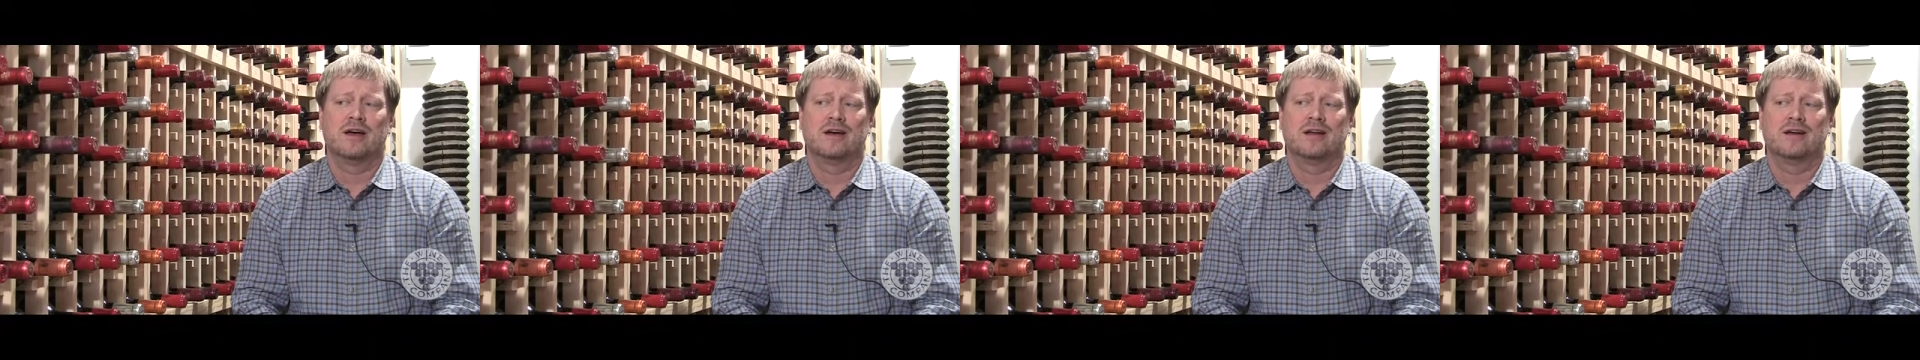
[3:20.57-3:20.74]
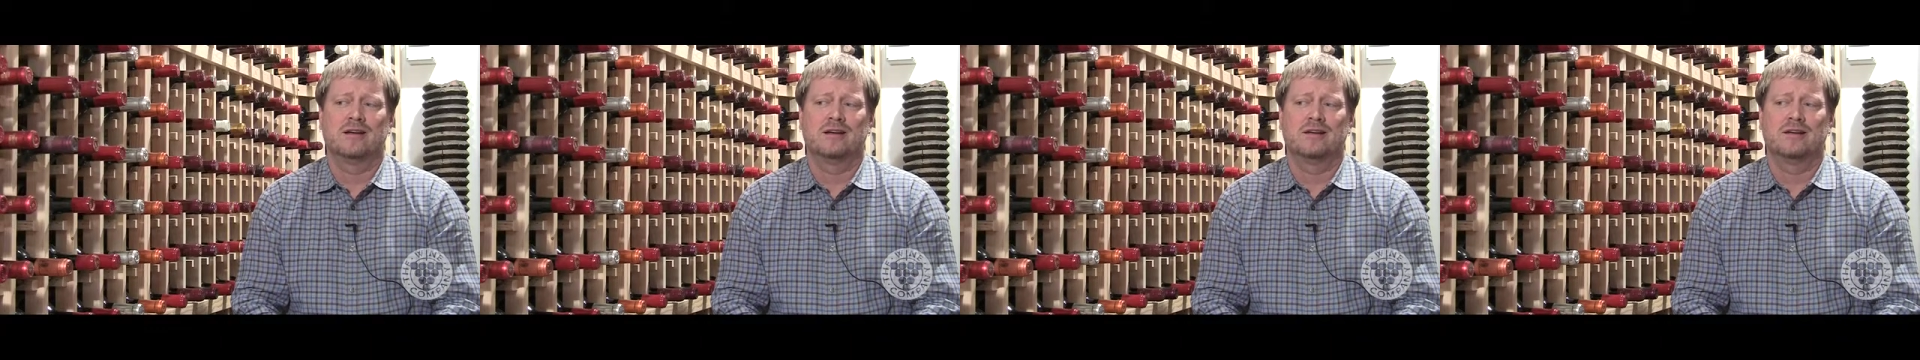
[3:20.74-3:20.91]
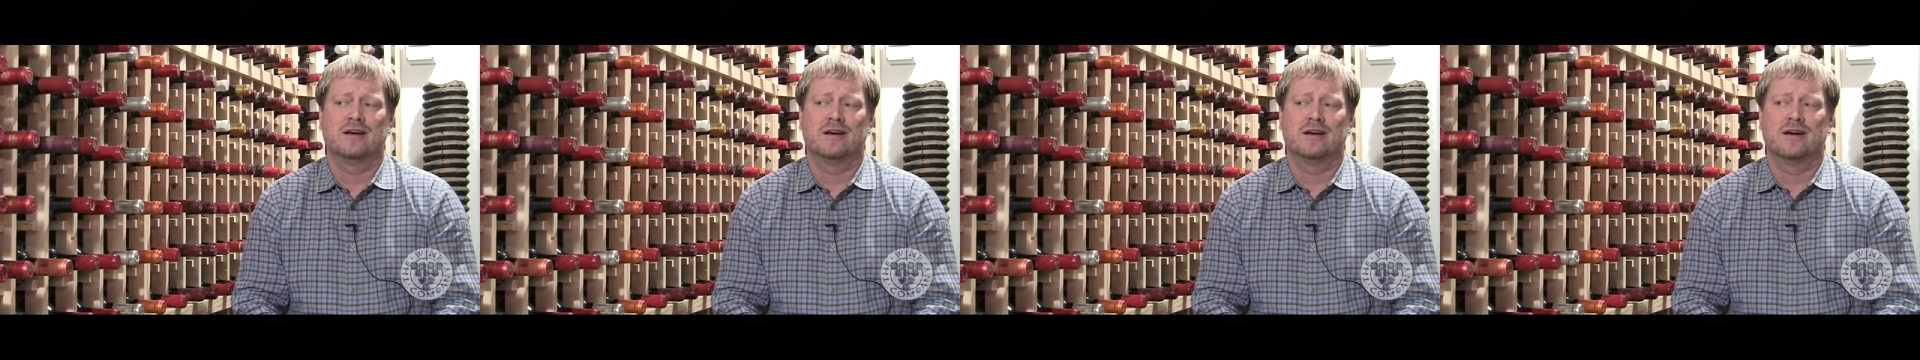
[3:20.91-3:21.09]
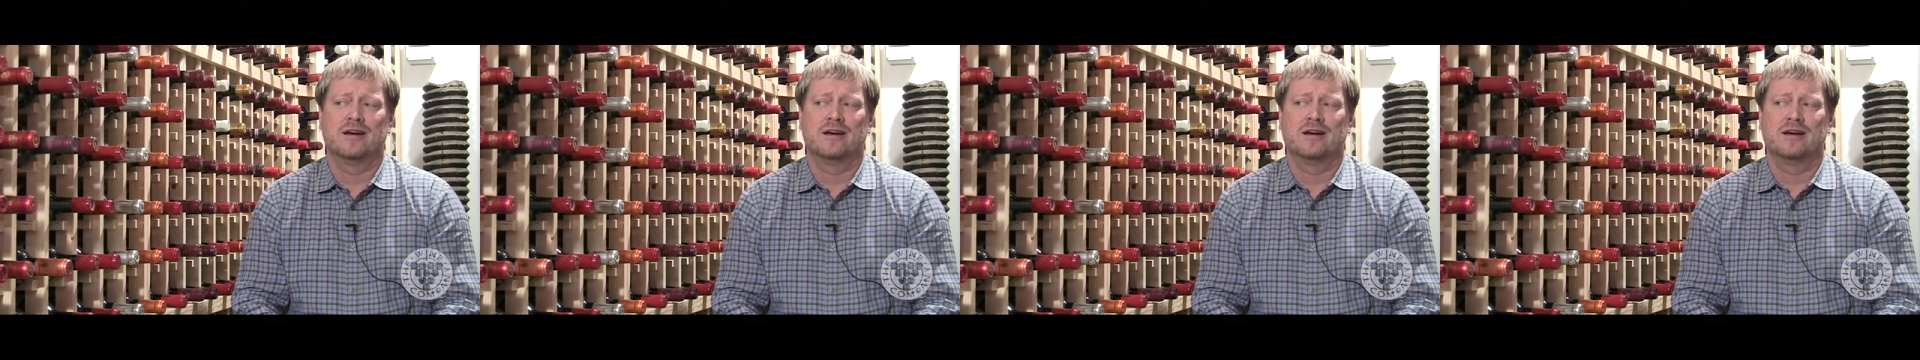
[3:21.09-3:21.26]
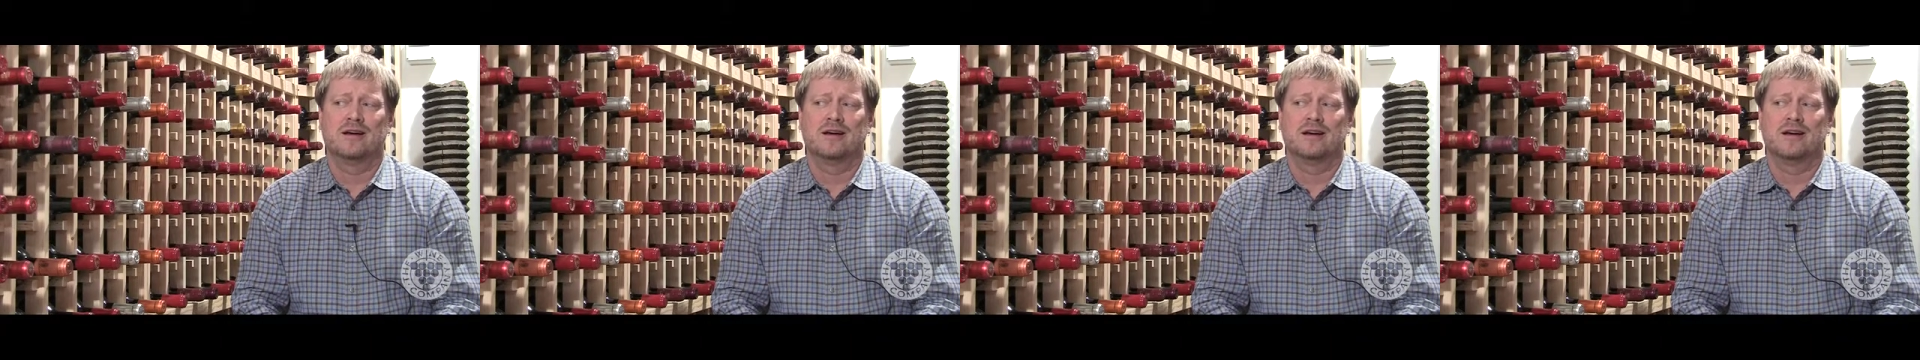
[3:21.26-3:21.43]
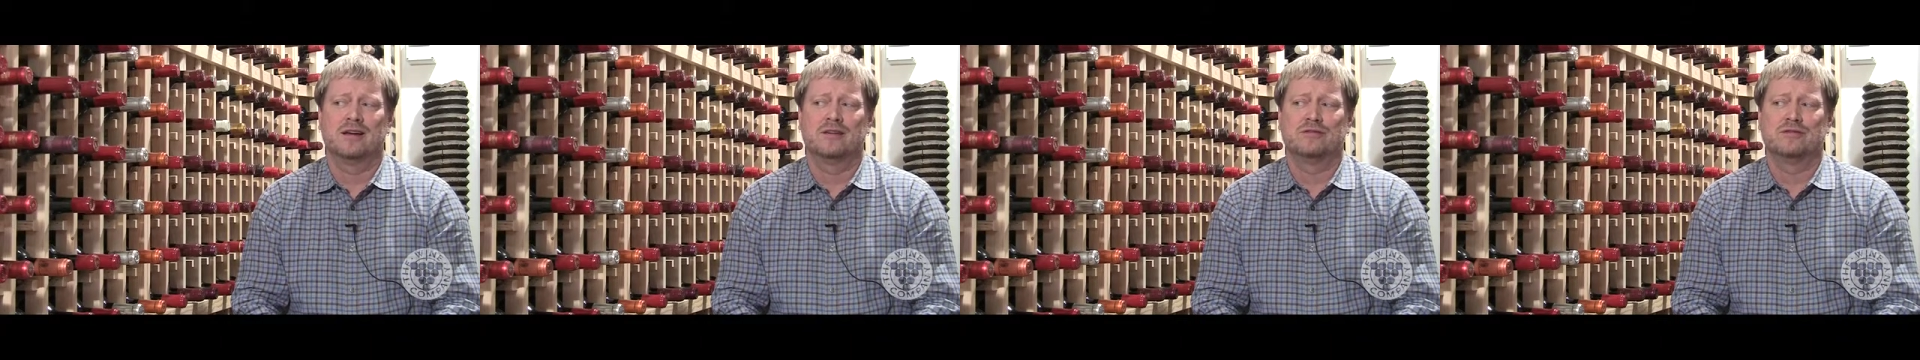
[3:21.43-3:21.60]

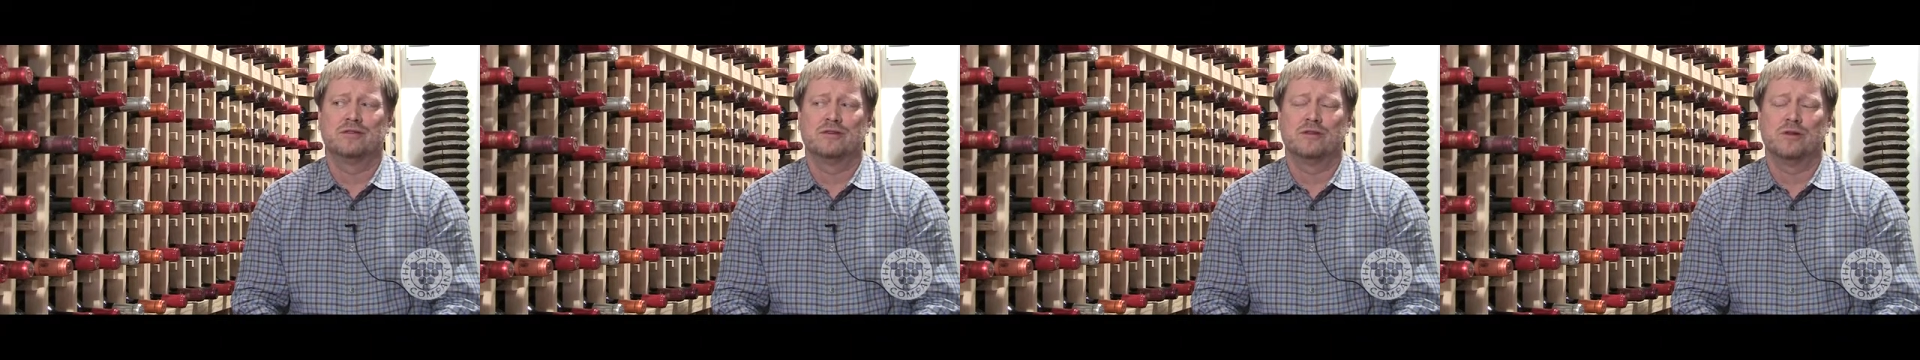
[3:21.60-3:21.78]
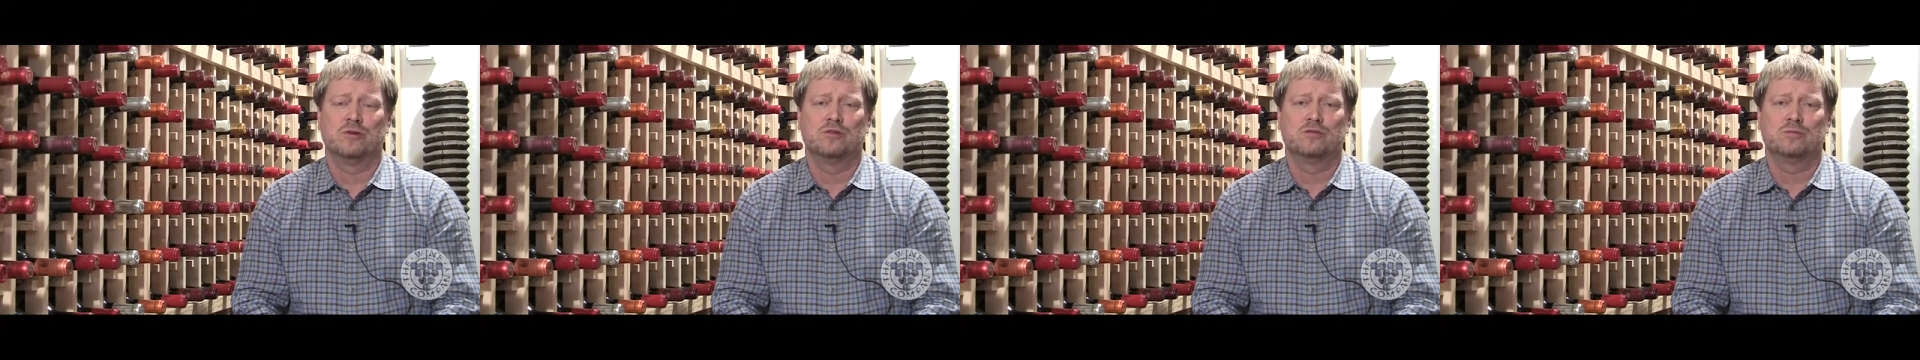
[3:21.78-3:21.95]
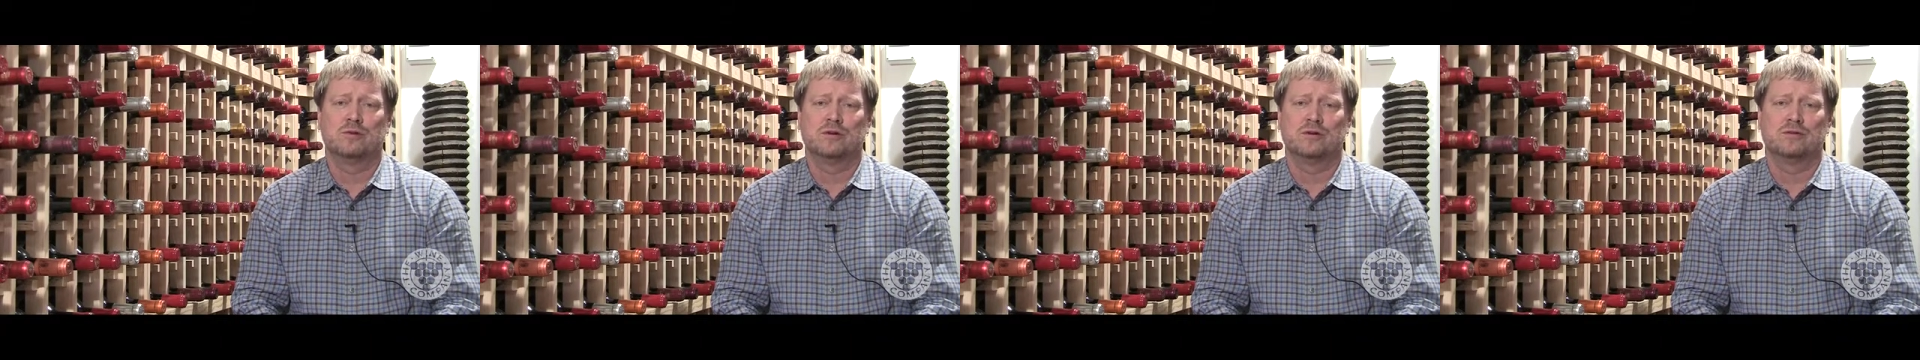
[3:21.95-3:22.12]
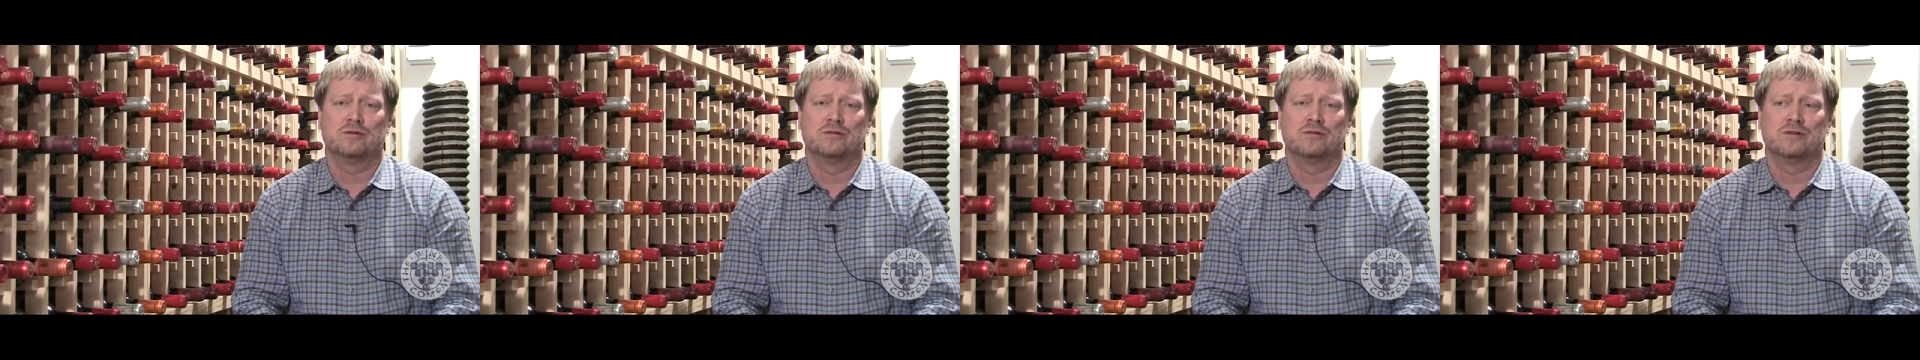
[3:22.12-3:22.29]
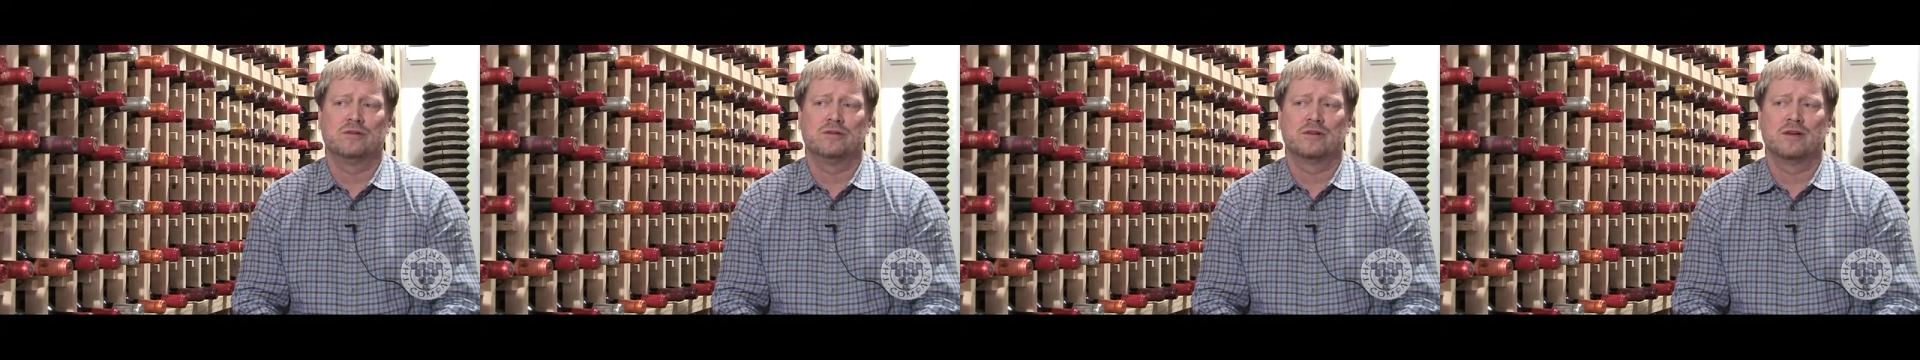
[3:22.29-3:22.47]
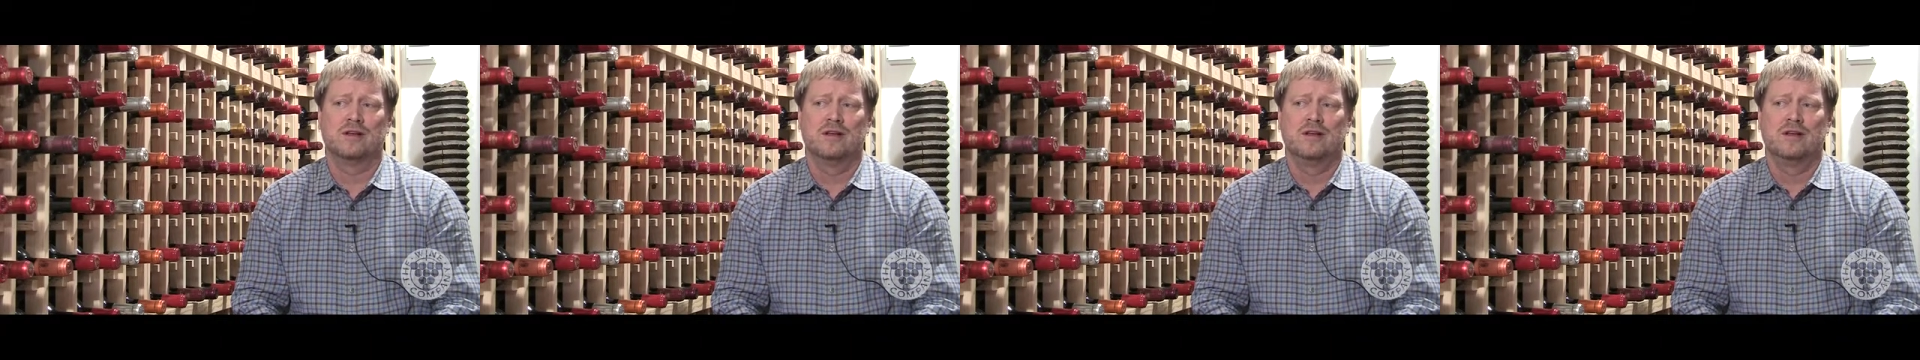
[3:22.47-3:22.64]
and for those
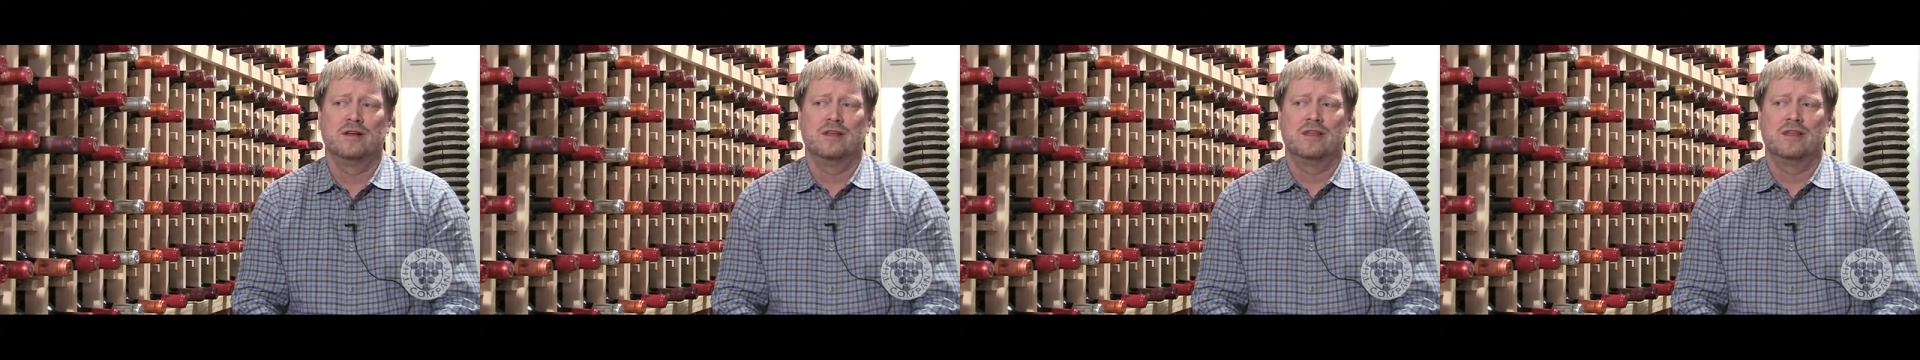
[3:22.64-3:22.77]
producers,